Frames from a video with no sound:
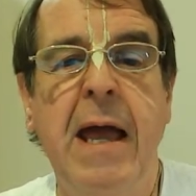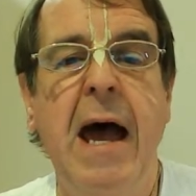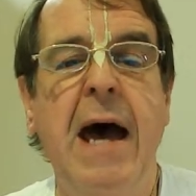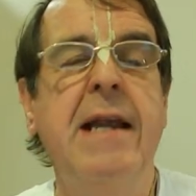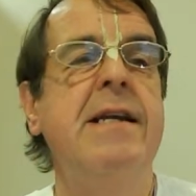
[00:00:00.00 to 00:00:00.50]

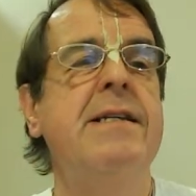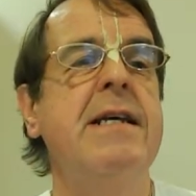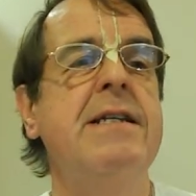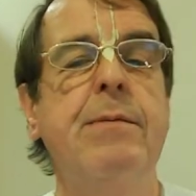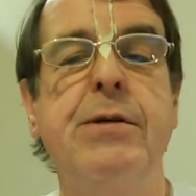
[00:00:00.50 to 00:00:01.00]
And it is
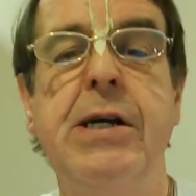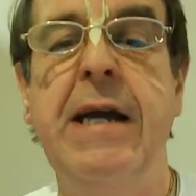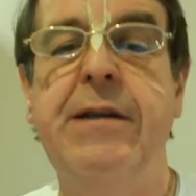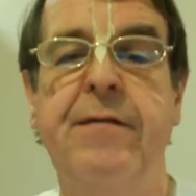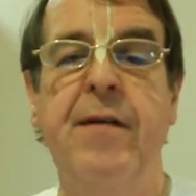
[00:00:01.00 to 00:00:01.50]
this
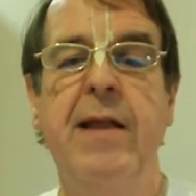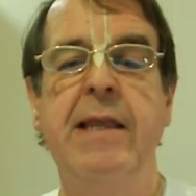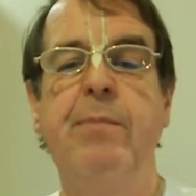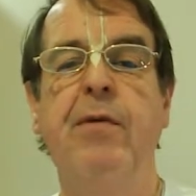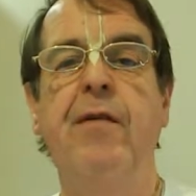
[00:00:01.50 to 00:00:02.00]
objective
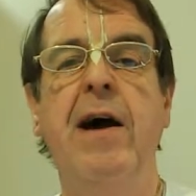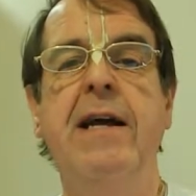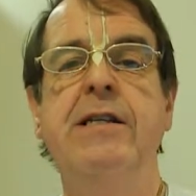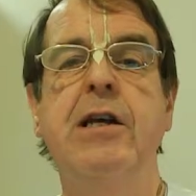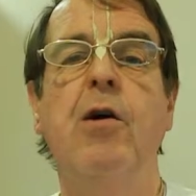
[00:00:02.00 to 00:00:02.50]
that
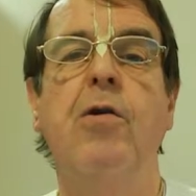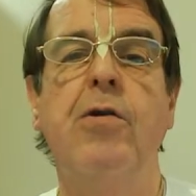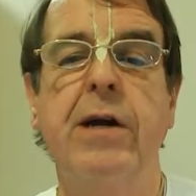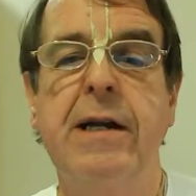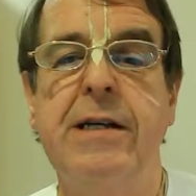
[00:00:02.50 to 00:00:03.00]
provides the
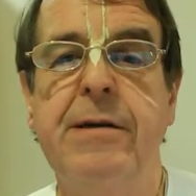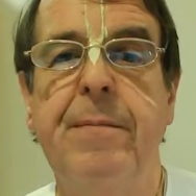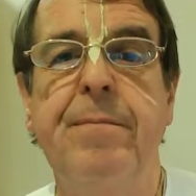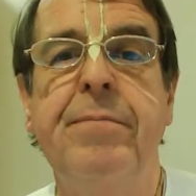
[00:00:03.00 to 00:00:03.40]
organism